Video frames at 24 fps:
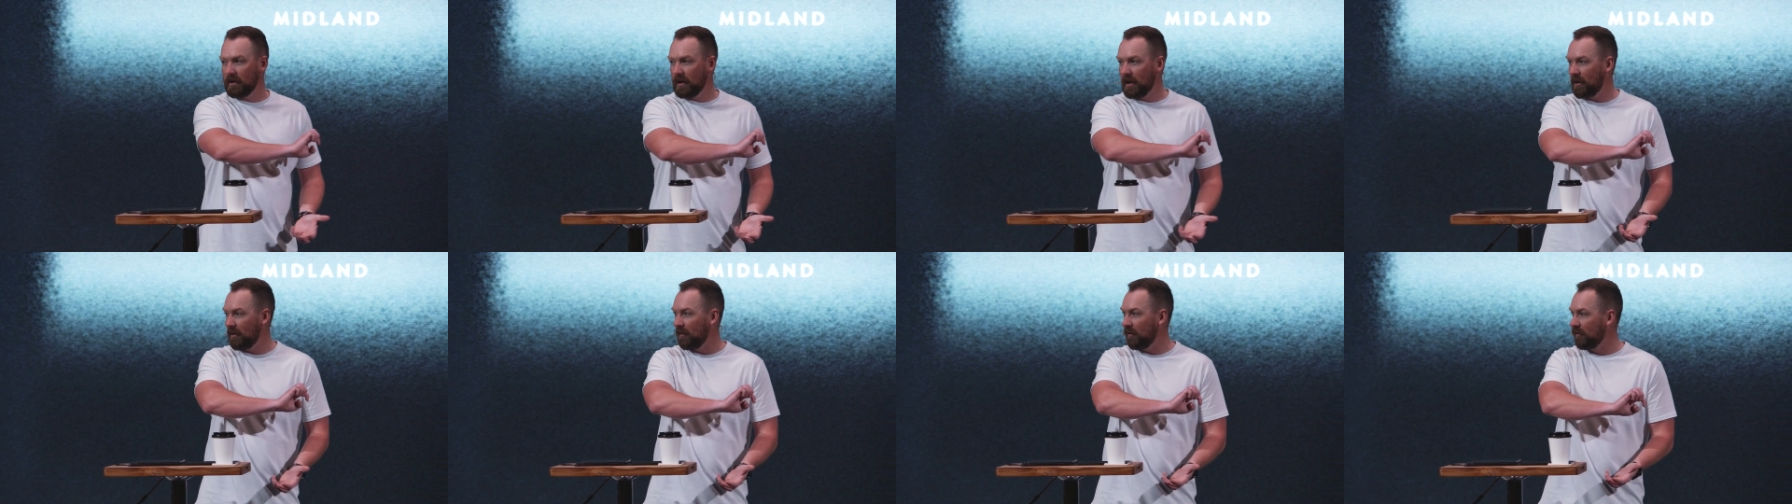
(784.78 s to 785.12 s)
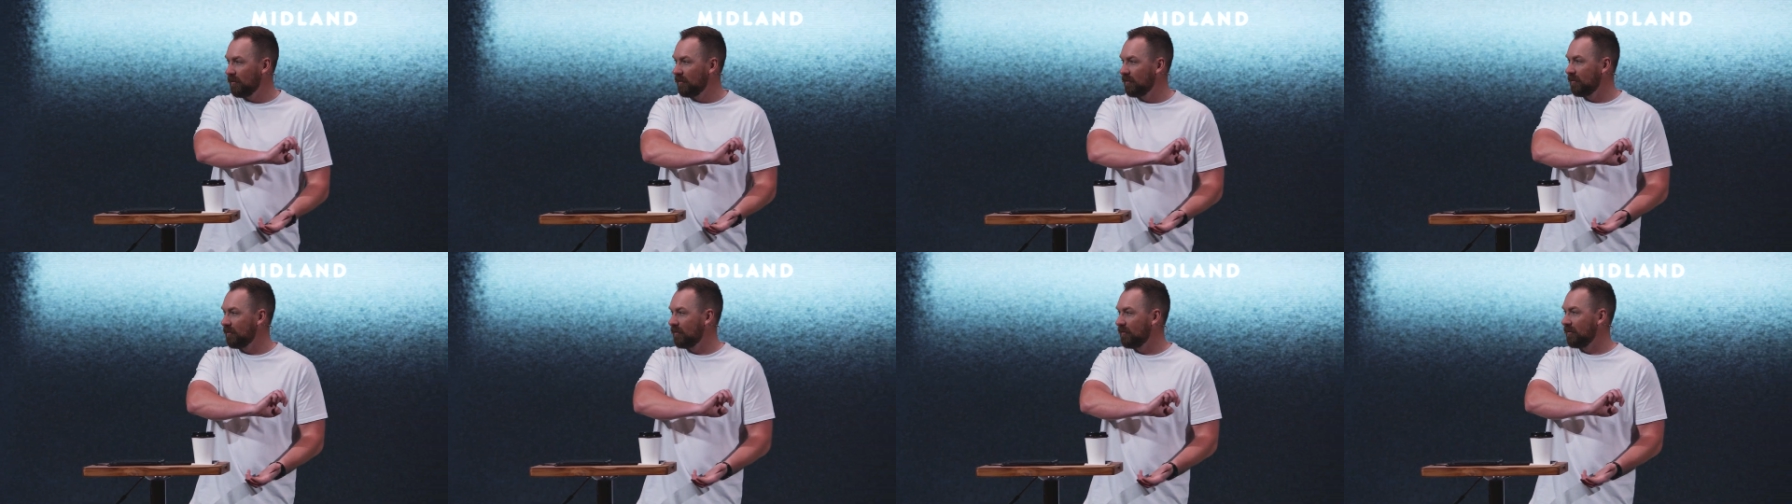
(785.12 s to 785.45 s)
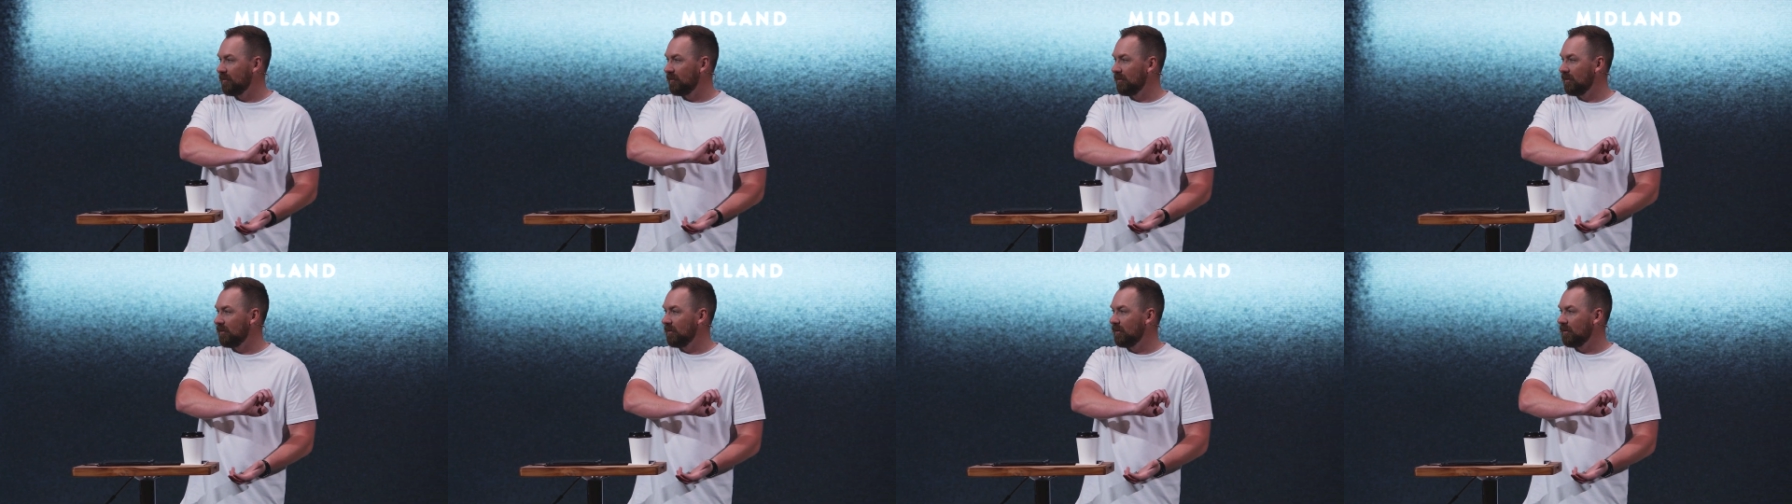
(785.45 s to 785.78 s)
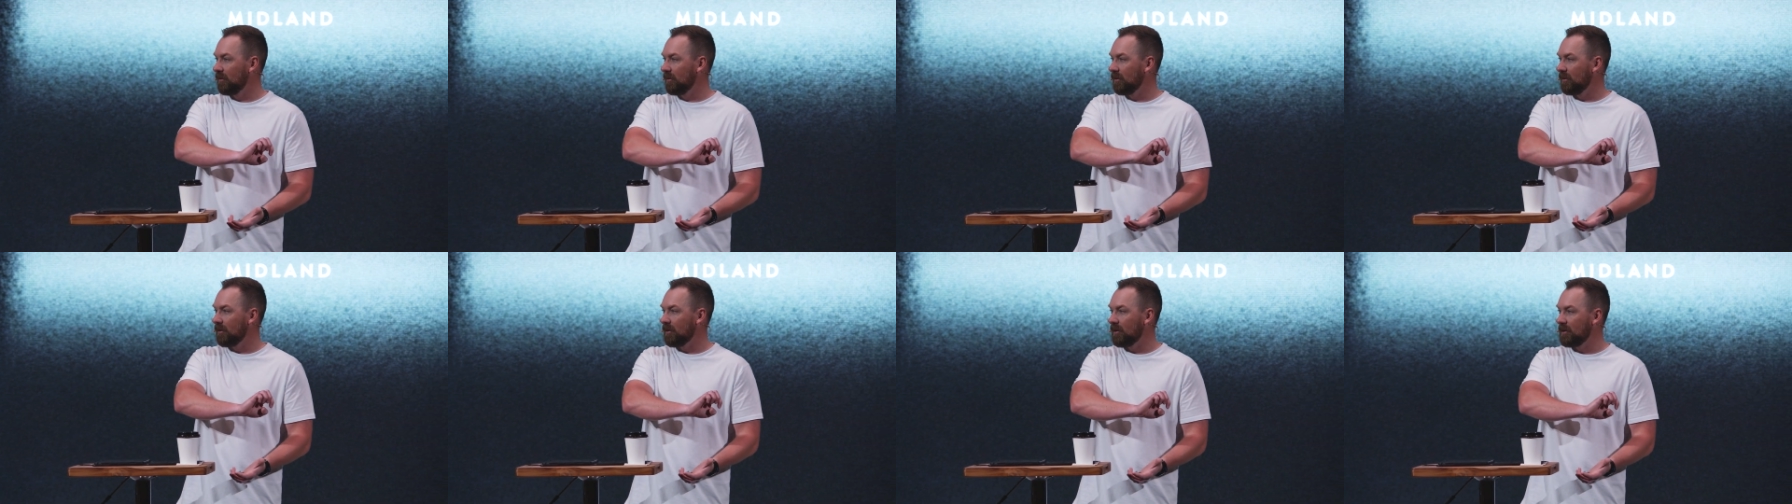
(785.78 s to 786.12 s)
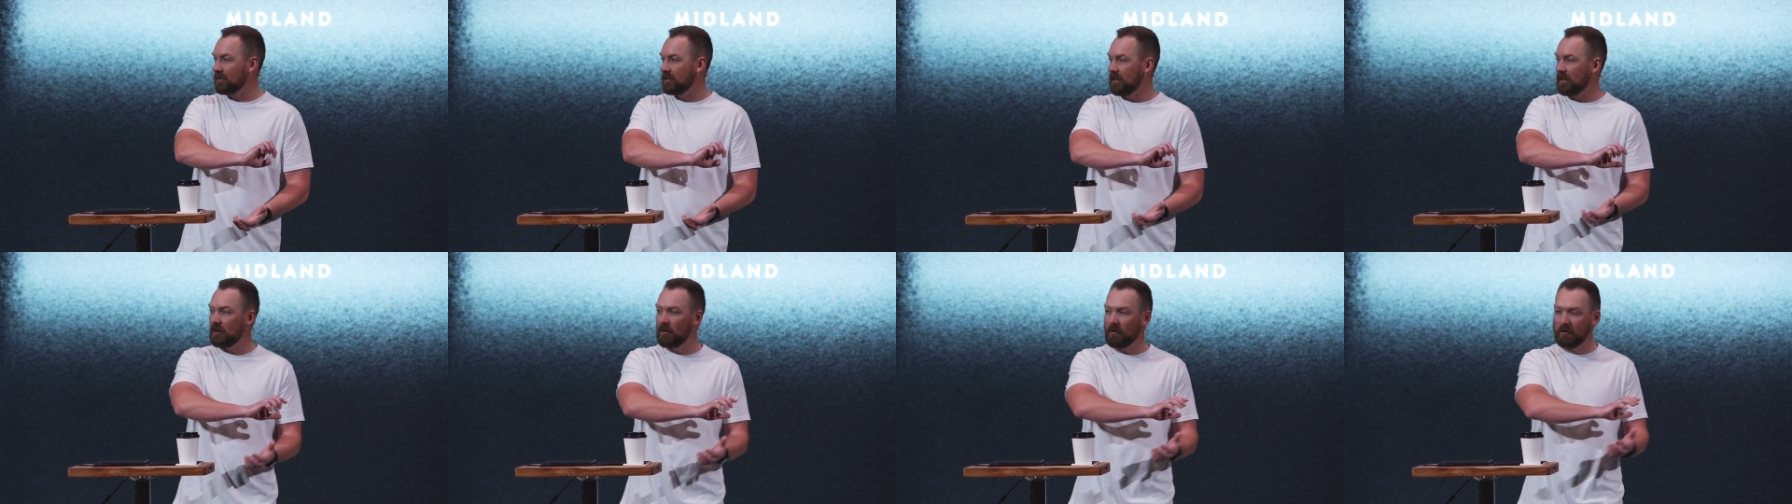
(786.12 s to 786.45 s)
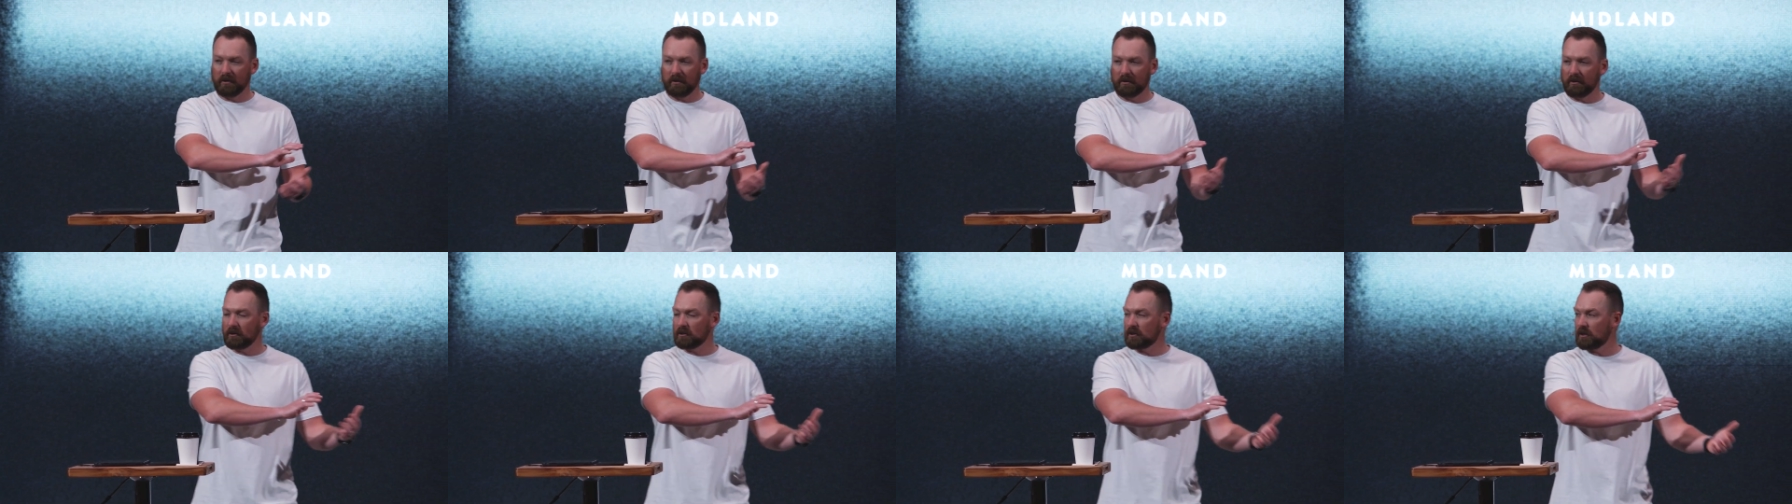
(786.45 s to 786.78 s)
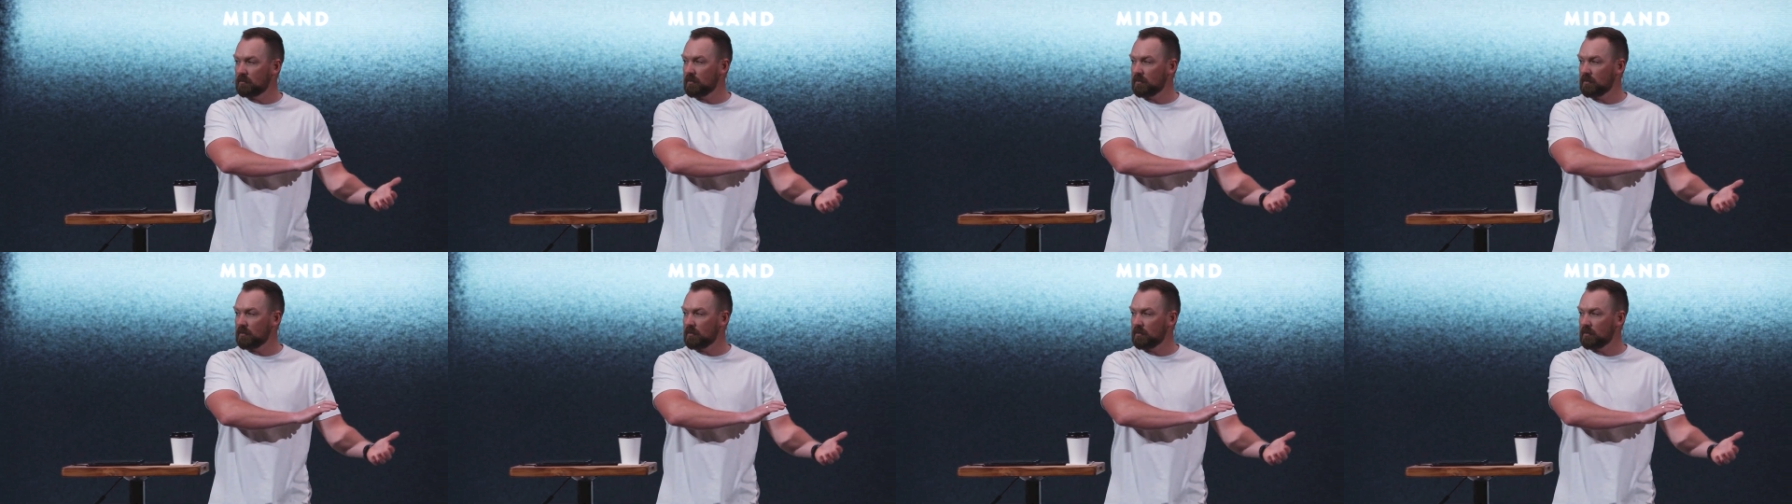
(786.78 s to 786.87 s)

out." Cuz I know that there's